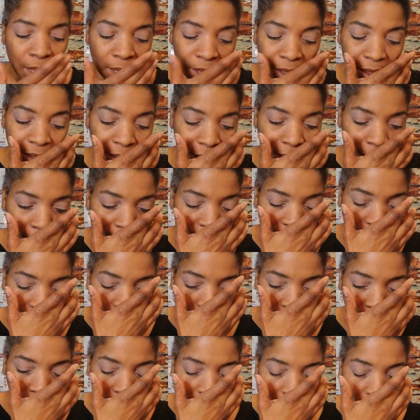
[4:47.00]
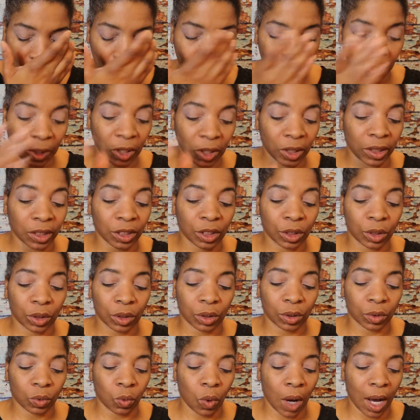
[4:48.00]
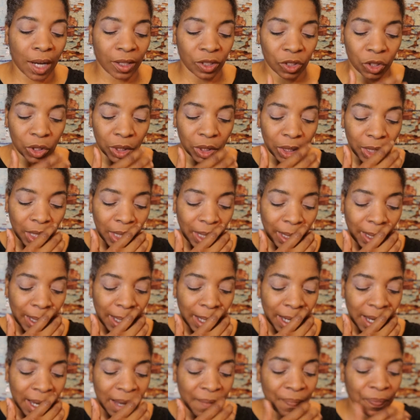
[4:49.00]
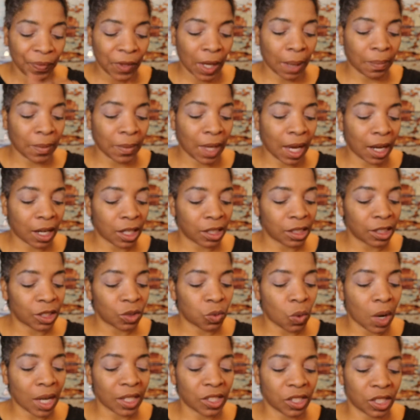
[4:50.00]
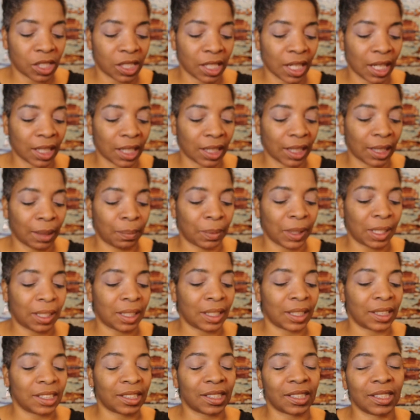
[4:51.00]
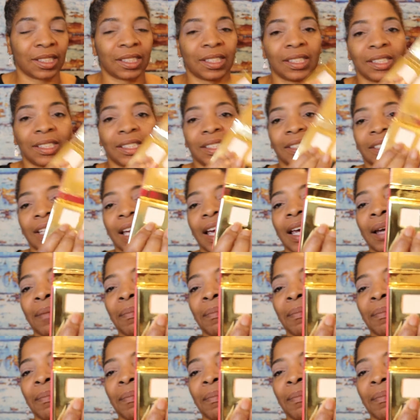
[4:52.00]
some for you. I'm going to swatch I'm not going to swatch Delhi because this is a